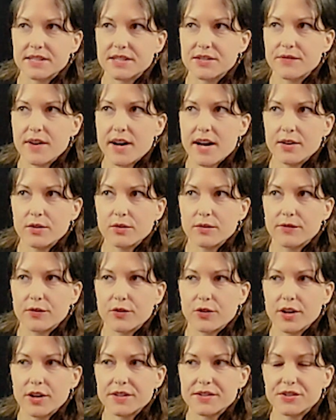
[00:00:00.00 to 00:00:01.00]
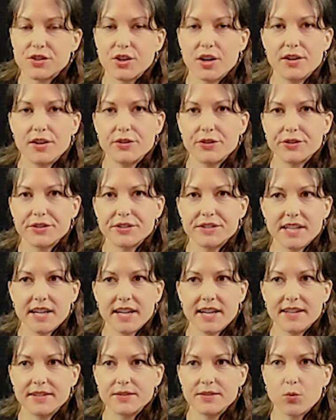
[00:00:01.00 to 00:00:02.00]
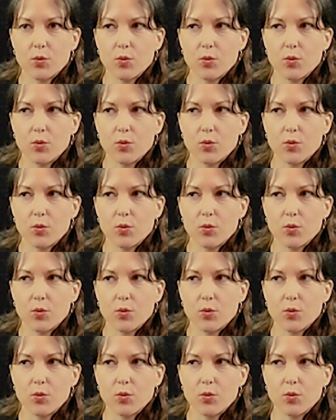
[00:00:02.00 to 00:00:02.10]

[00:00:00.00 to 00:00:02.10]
it's vital for us to understand